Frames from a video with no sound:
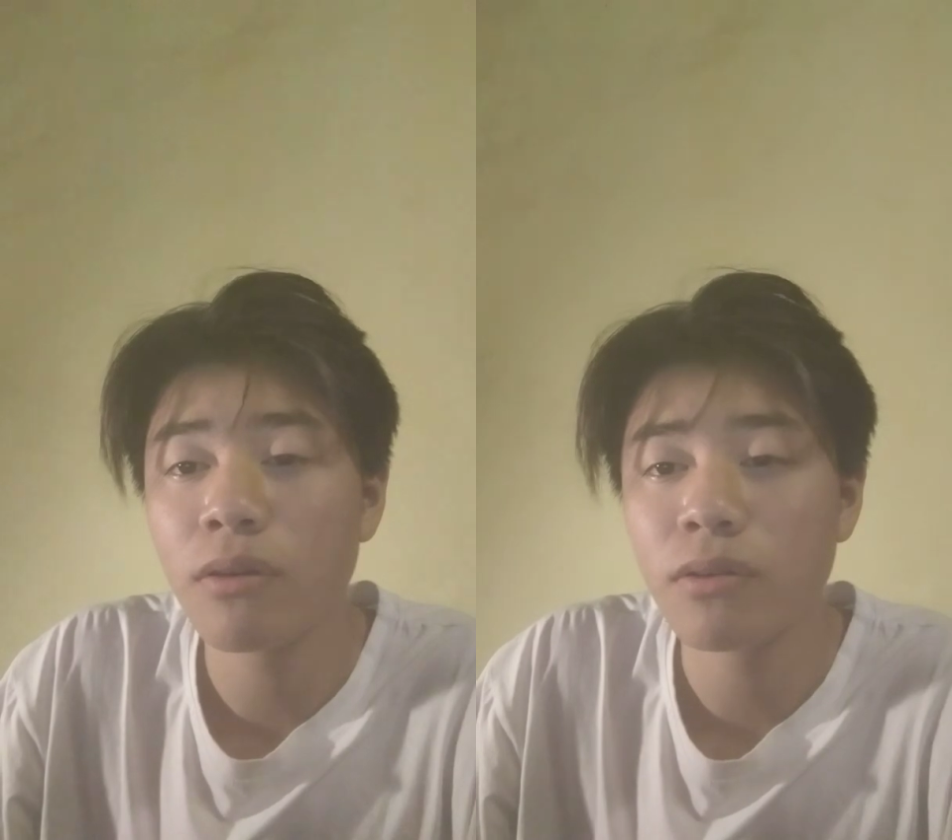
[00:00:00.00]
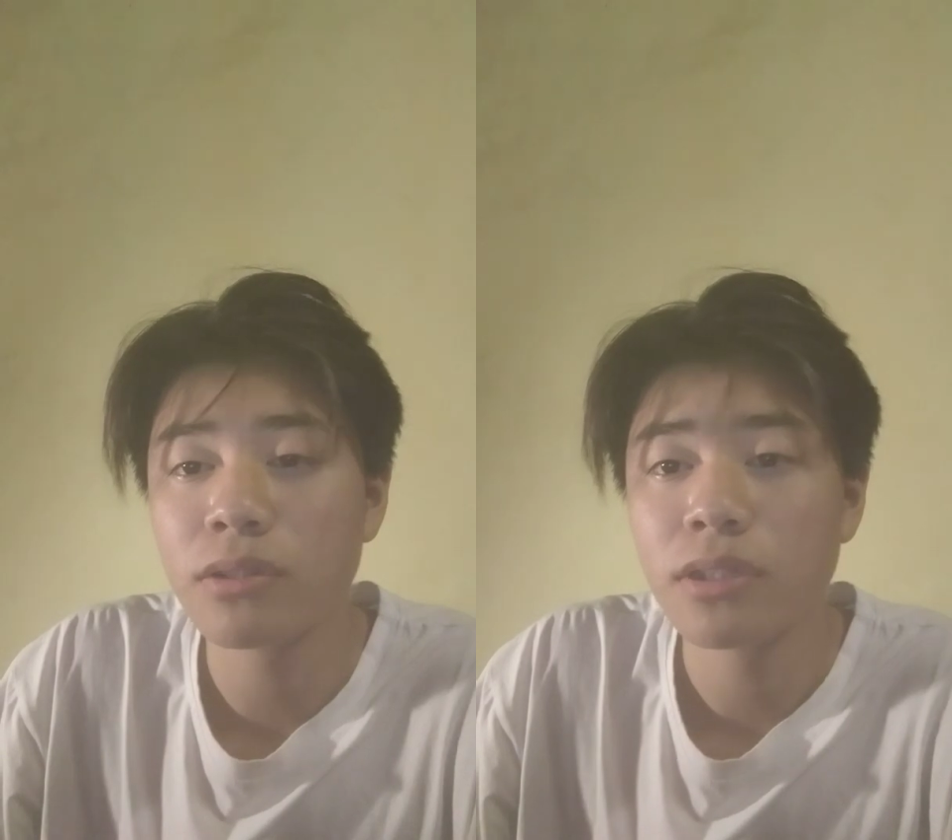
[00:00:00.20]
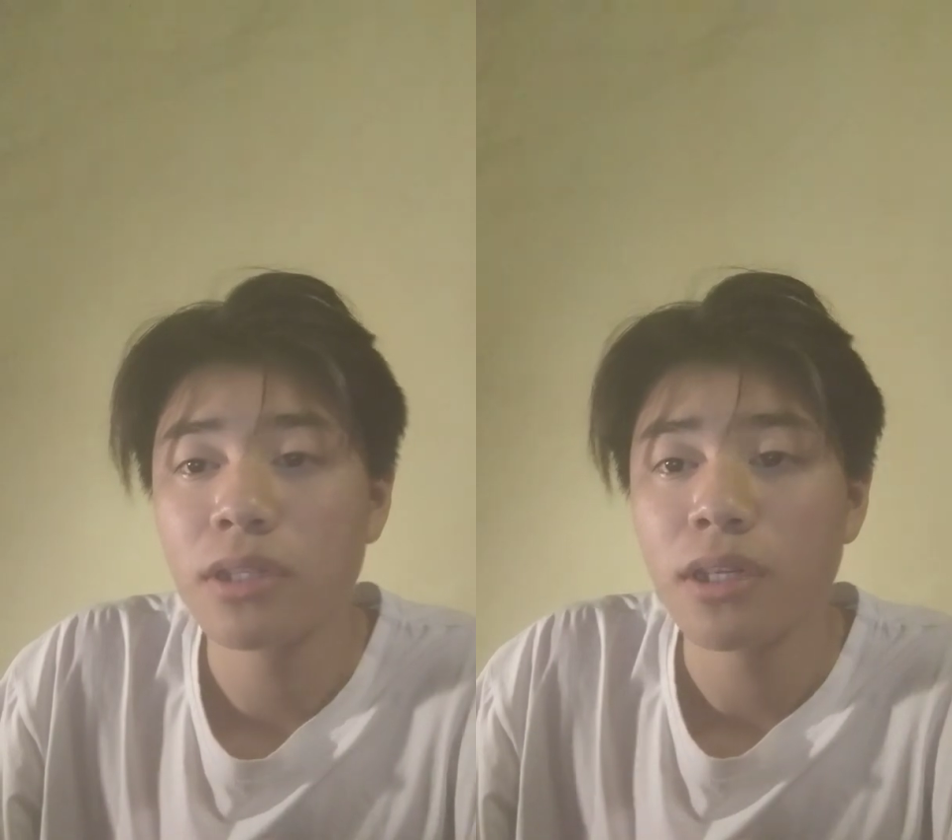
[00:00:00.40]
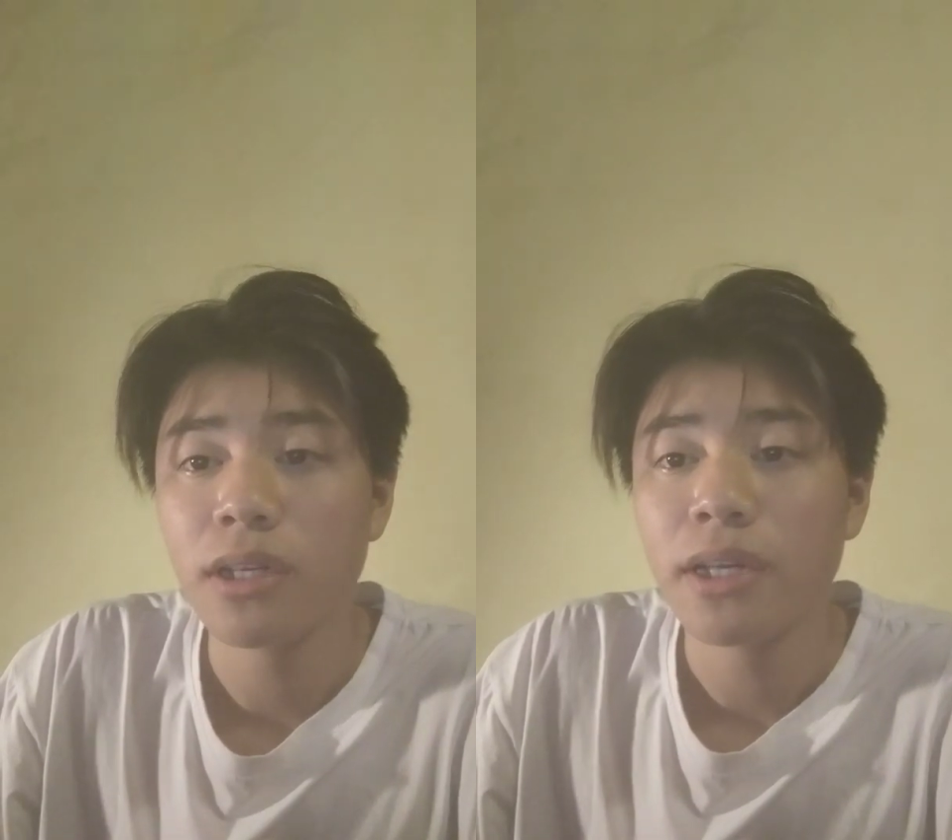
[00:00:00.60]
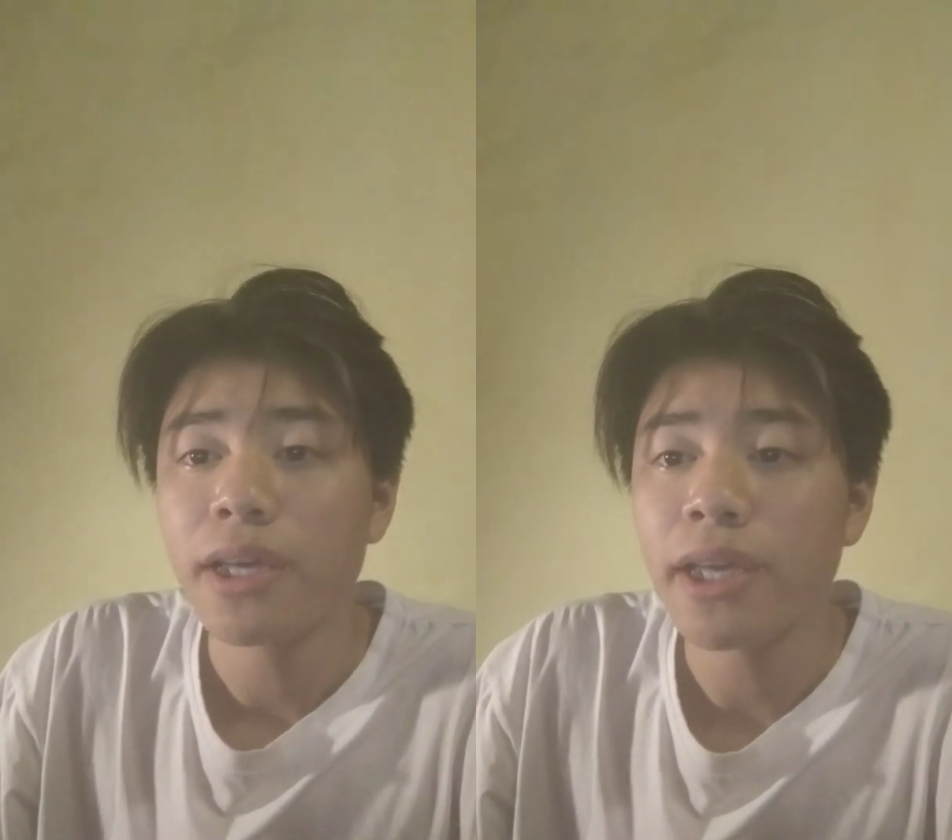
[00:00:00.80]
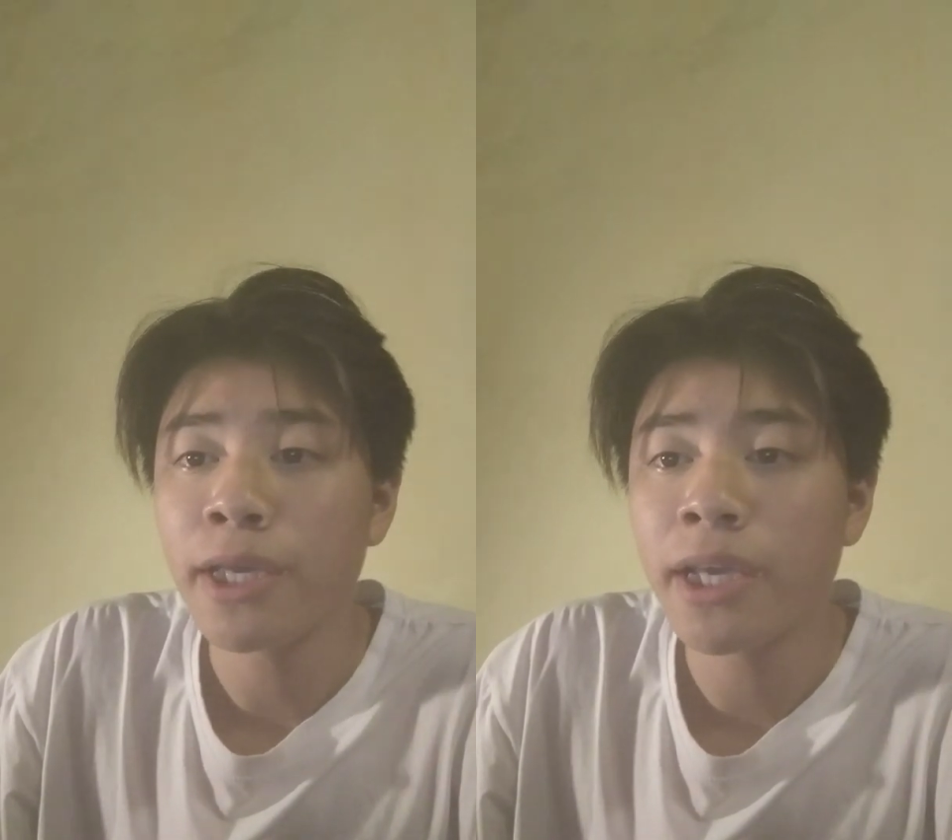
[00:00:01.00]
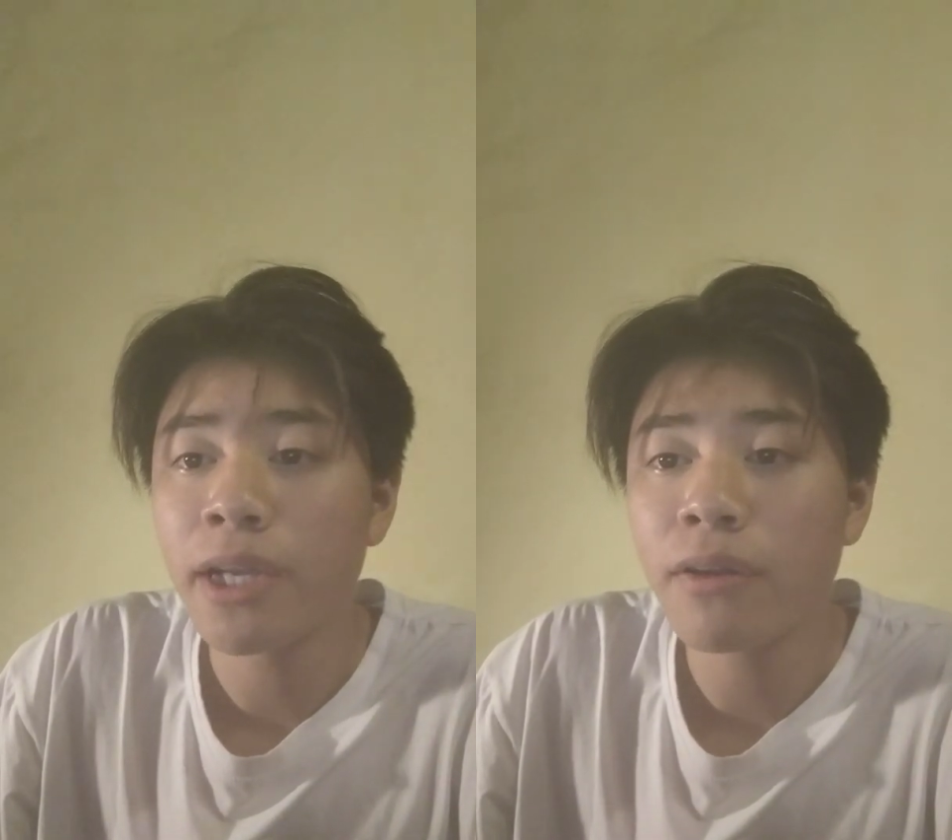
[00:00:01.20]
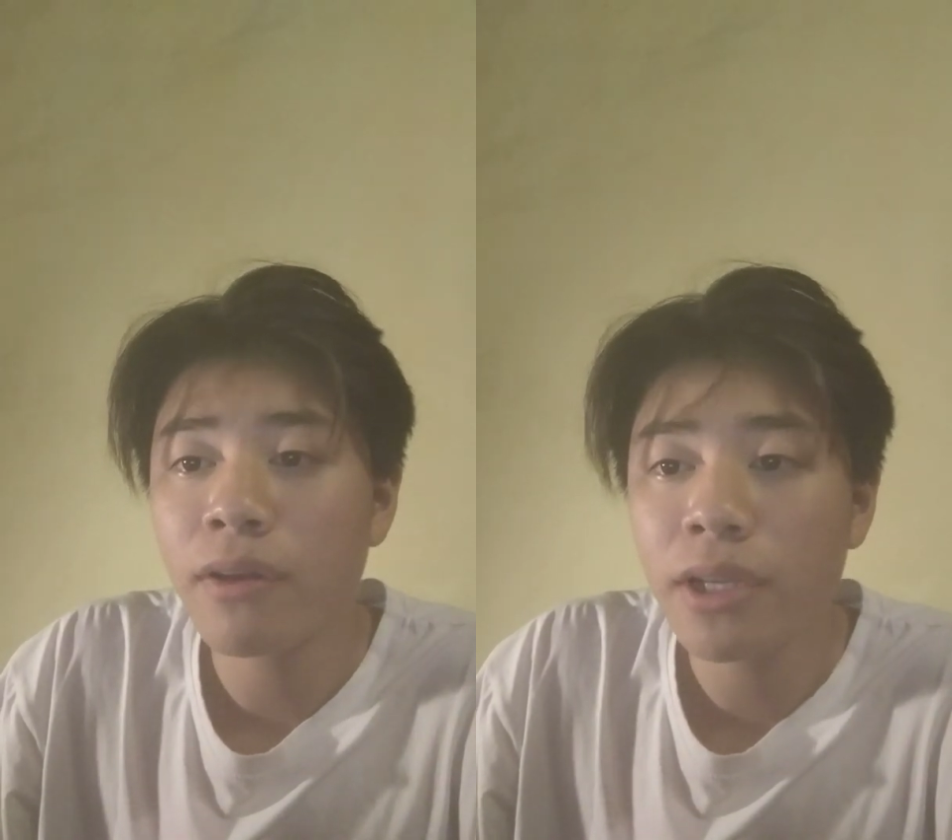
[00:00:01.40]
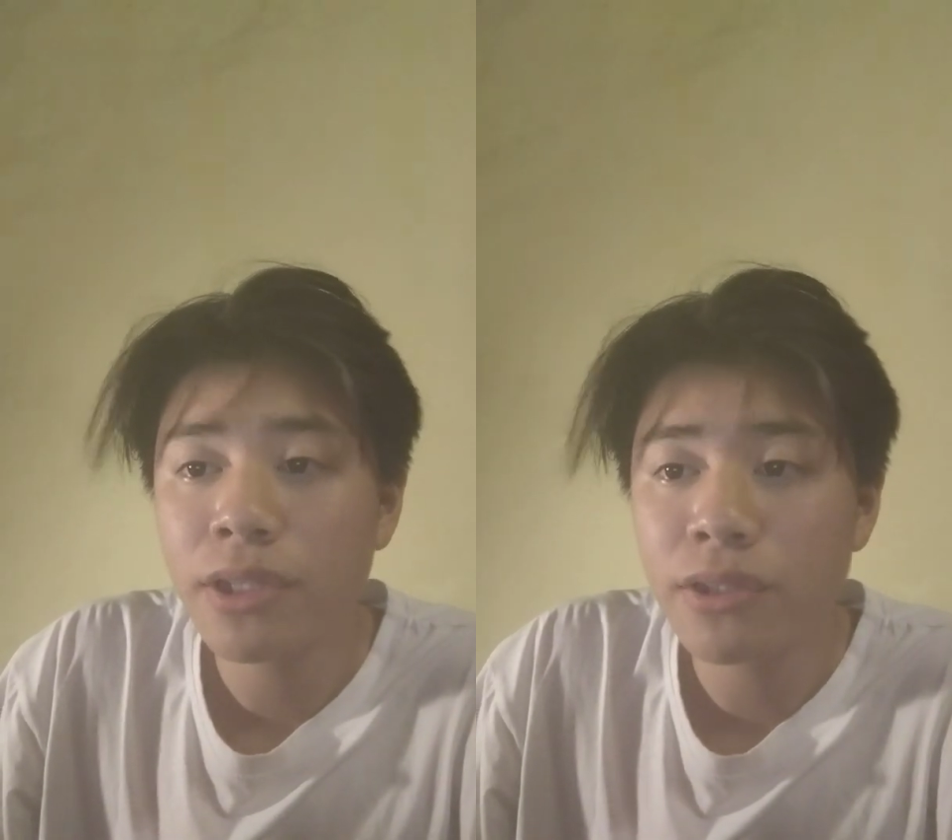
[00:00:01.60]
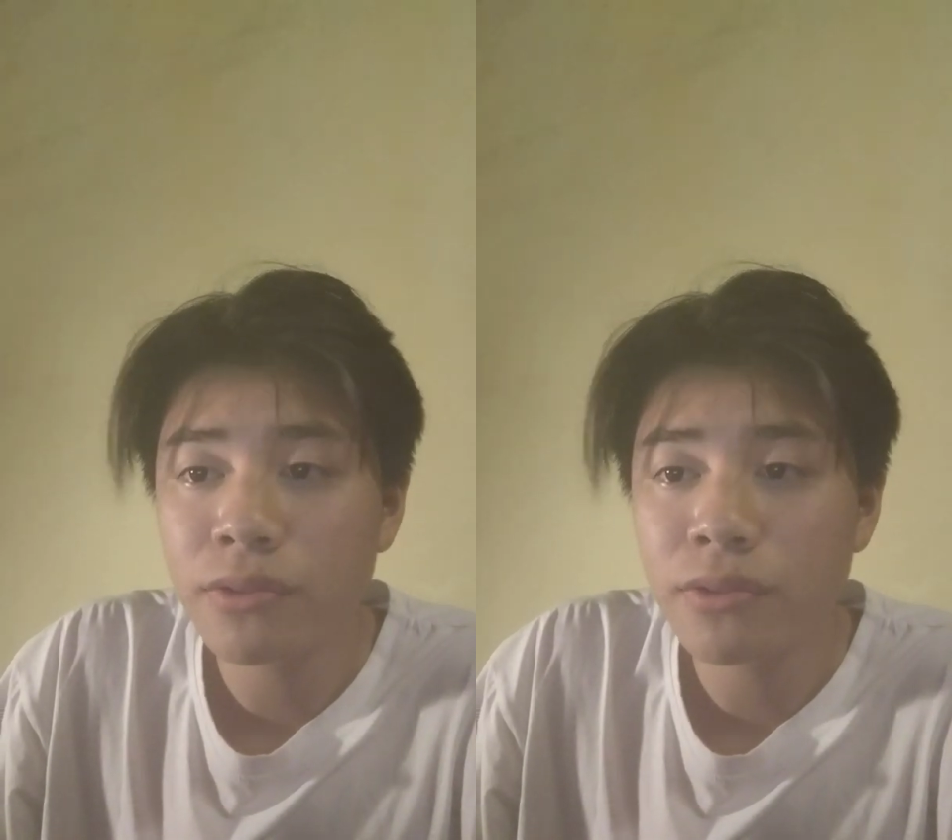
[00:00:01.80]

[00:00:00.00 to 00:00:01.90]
load, it can only